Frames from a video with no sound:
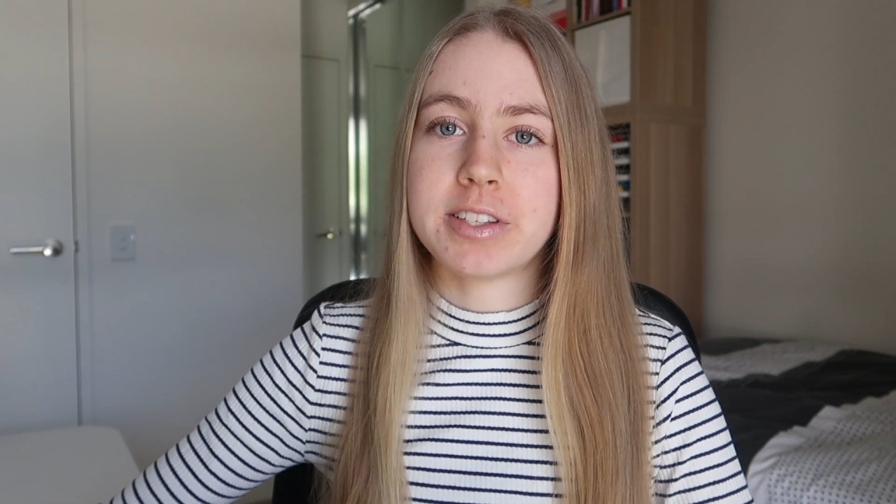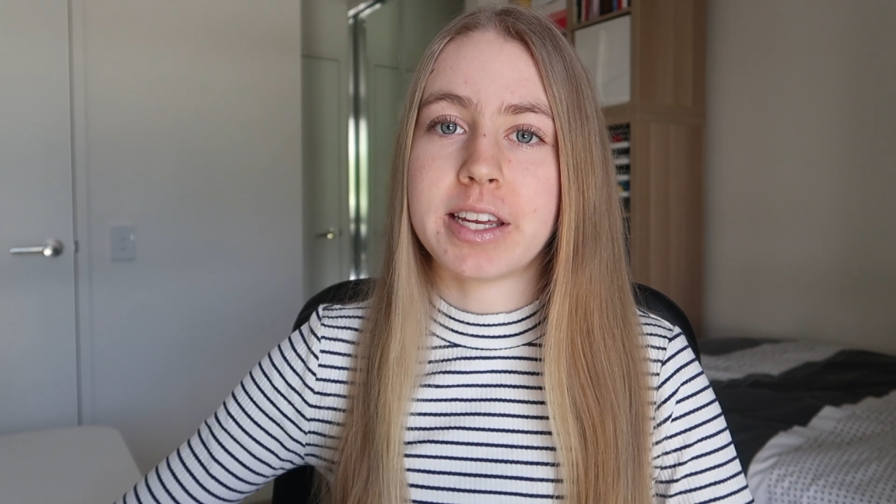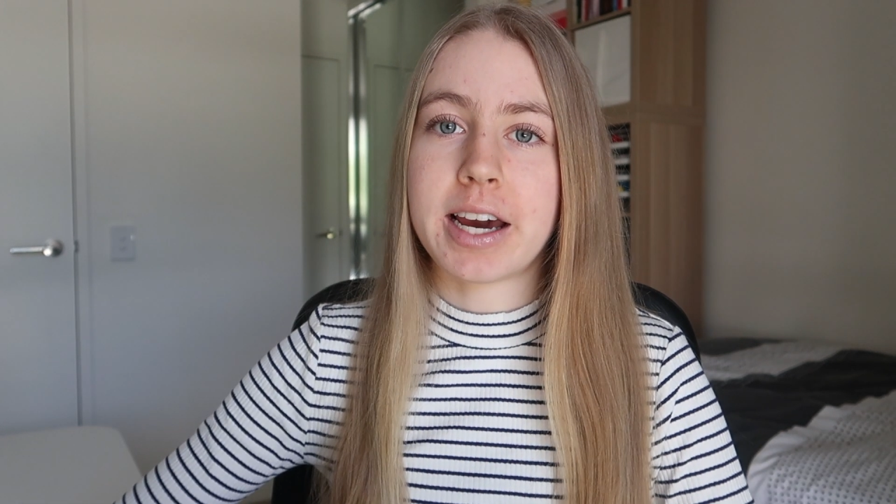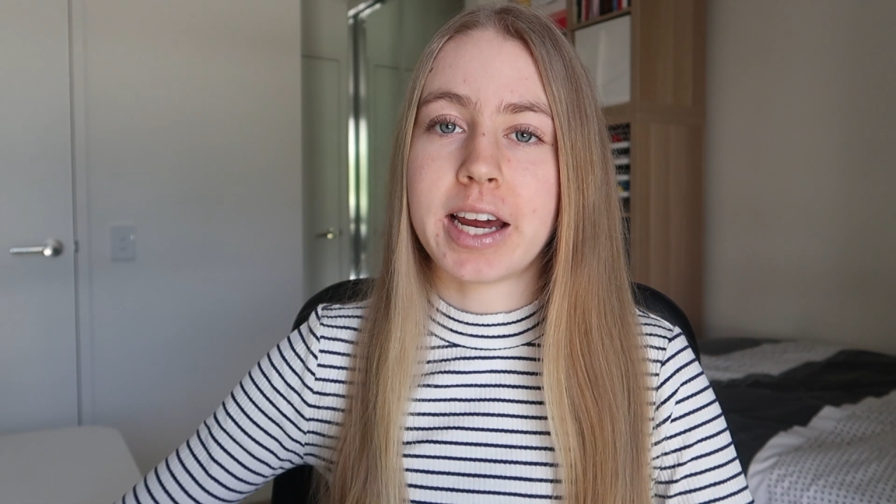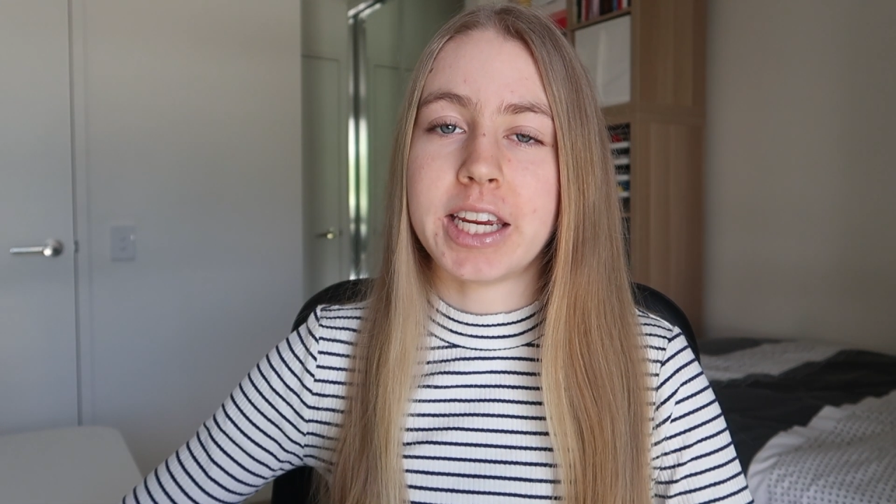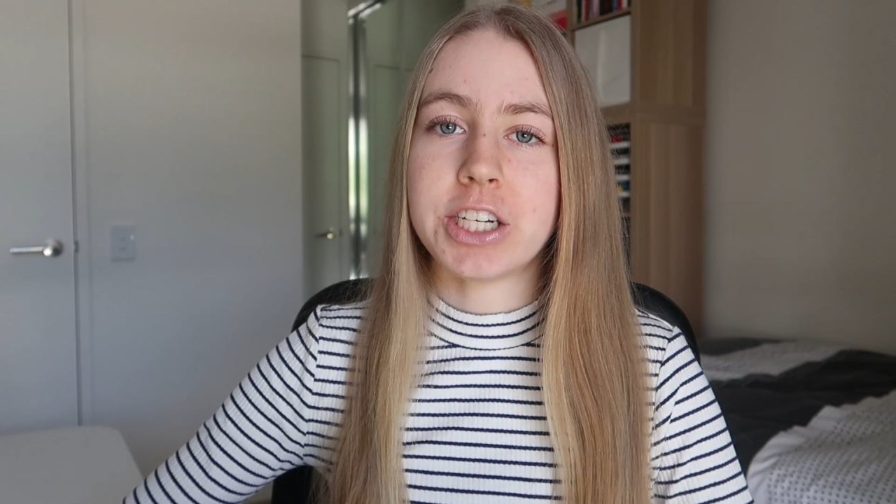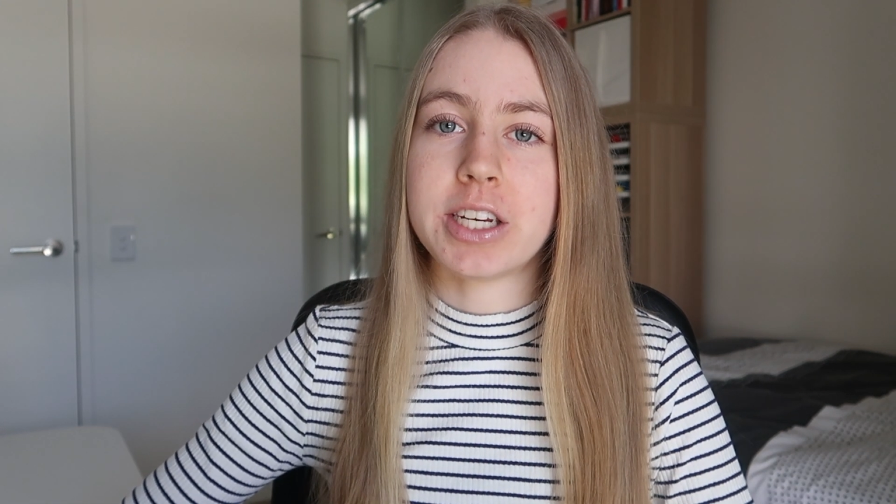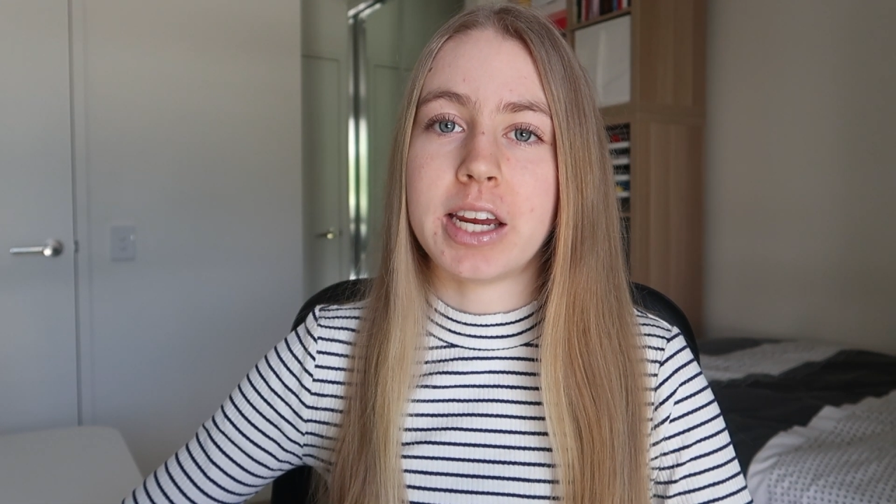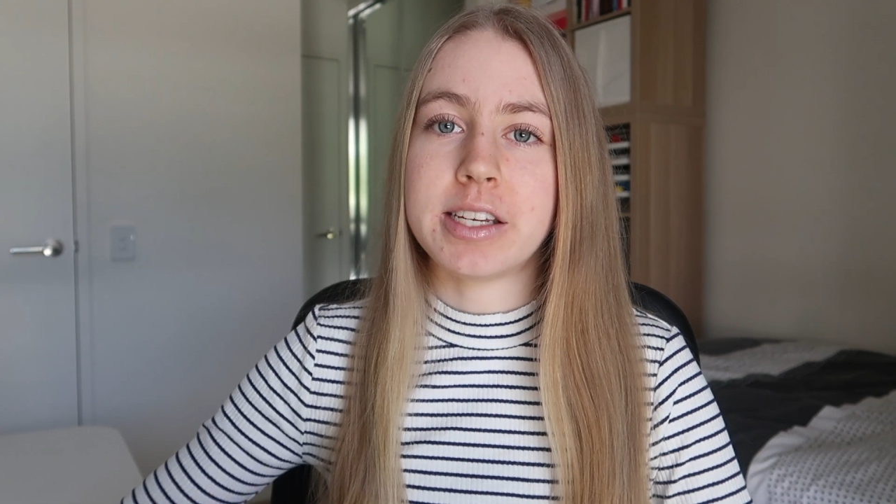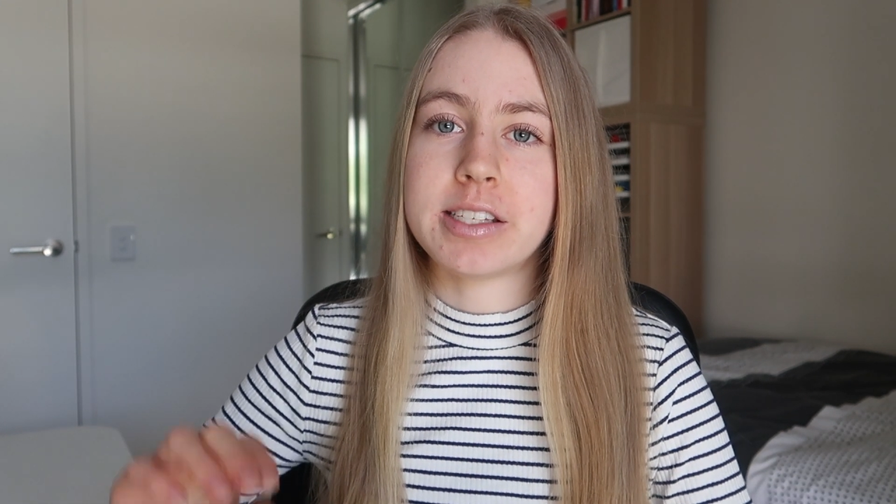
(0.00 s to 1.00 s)
set out each
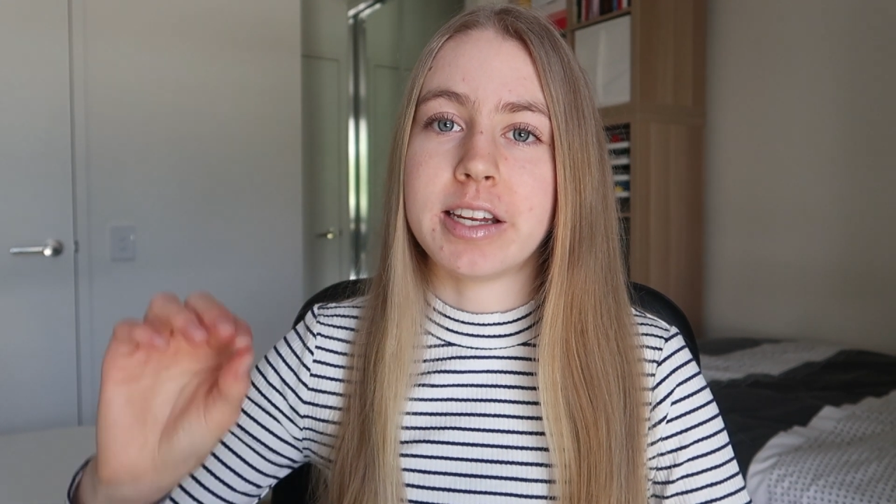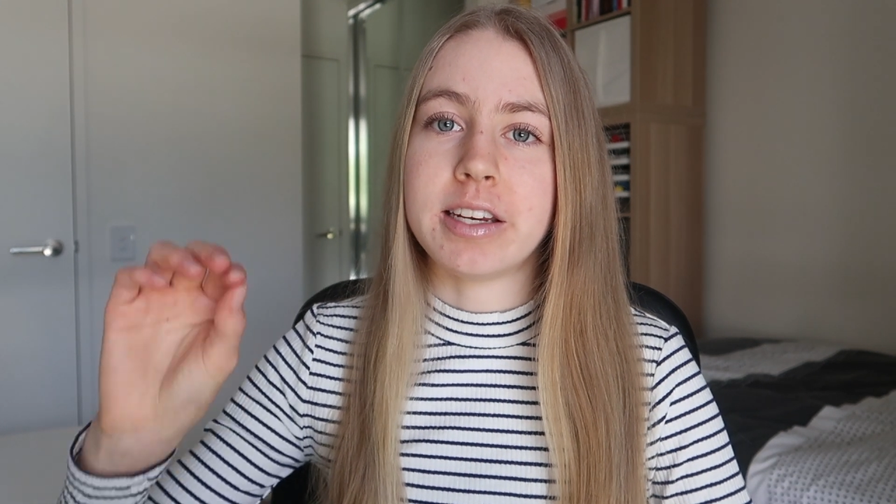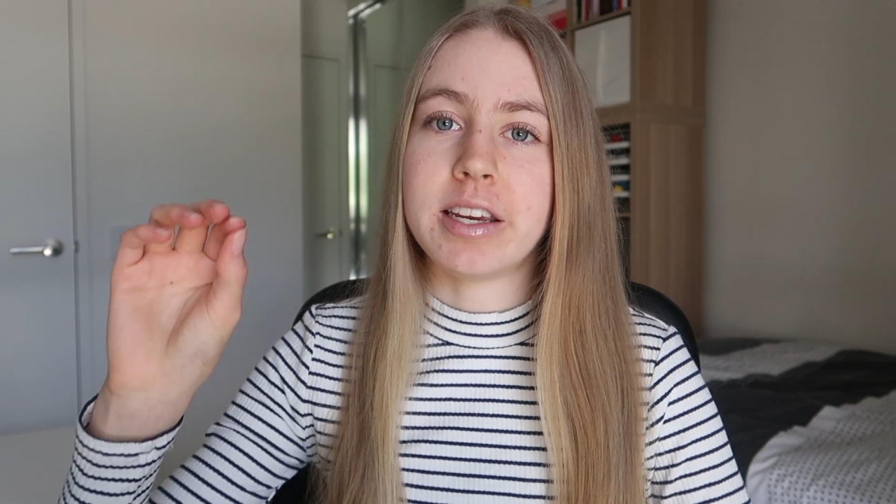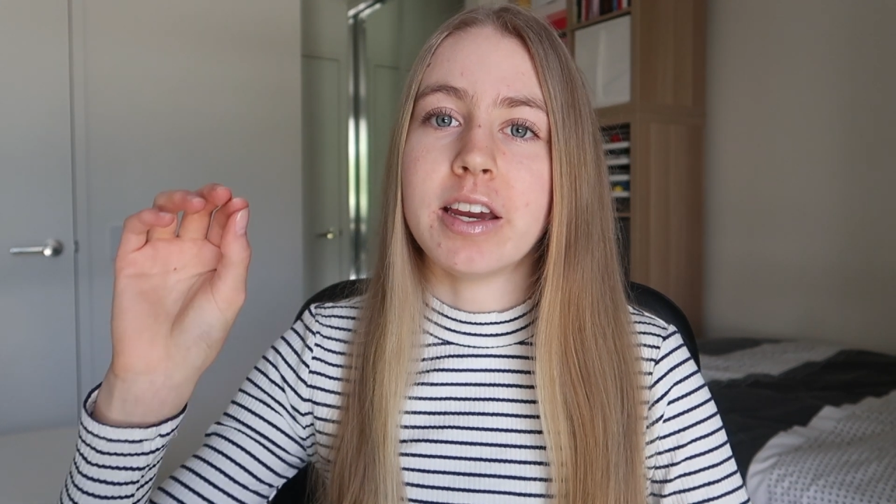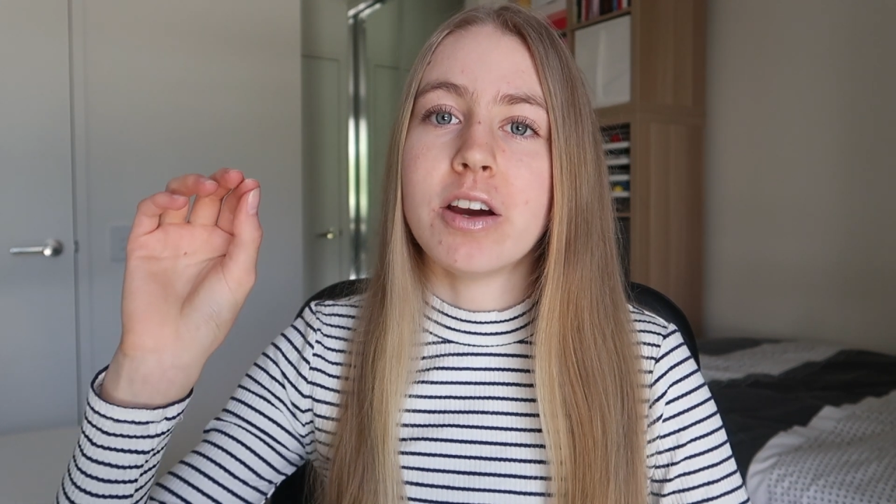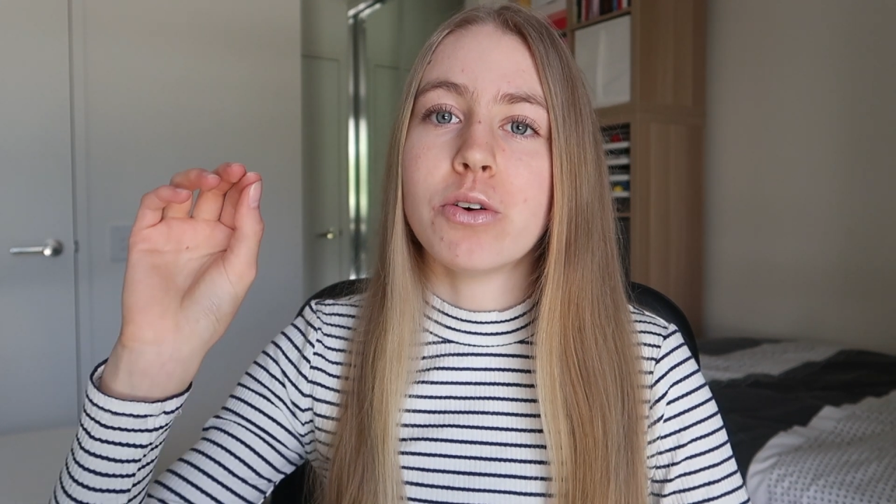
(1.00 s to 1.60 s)
day to study,